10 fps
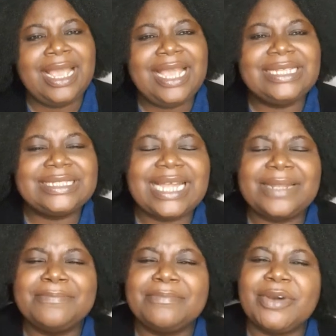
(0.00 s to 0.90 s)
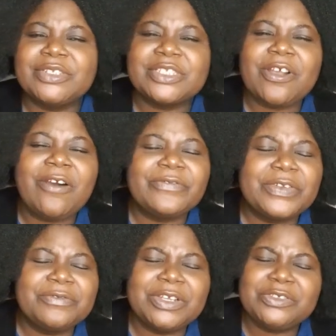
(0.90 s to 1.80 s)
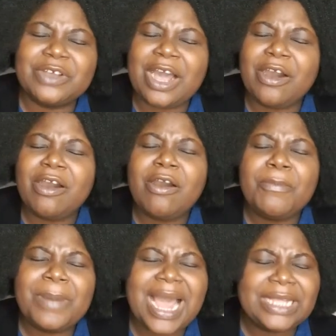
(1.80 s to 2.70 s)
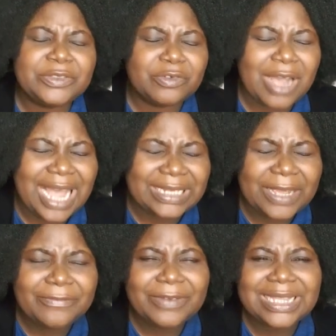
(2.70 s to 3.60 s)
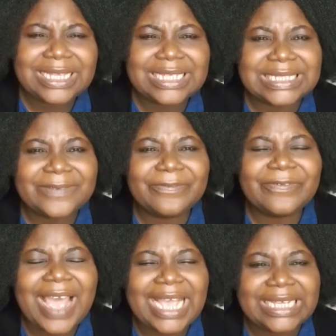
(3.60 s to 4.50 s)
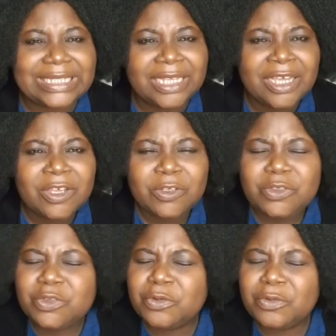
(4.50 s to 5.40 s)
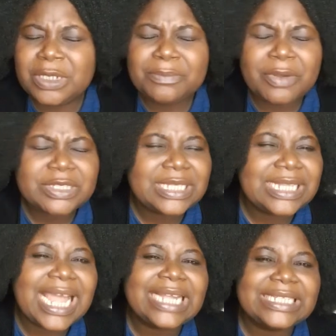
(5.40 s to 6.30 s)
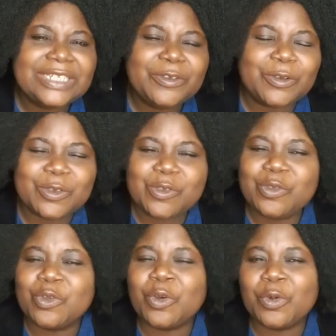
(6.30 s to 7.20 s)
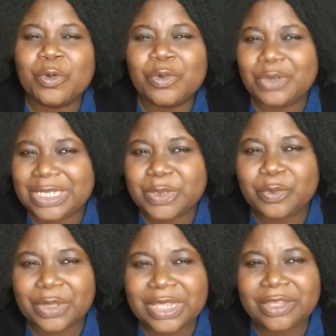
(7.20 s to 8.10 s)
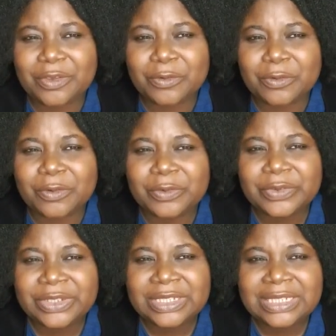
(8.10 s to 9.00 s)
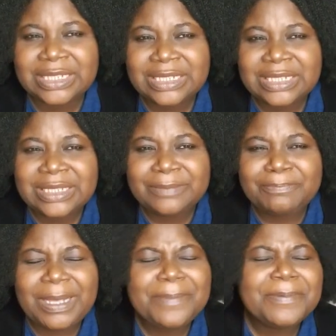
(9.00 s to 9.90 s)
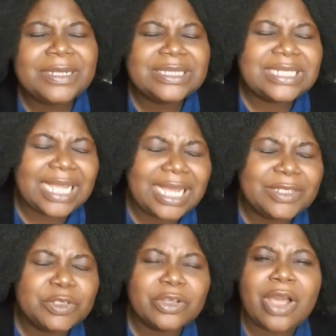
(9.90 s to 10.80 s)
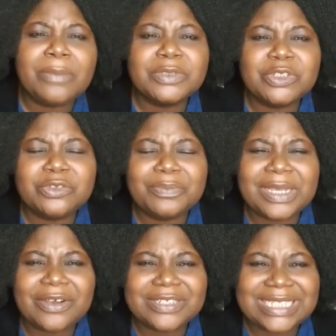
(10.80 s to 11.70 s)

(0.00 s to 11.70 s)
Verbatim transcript: is that most often when you are up and you and everything is fine, you will most likely not know who is with you. People tend to come to you because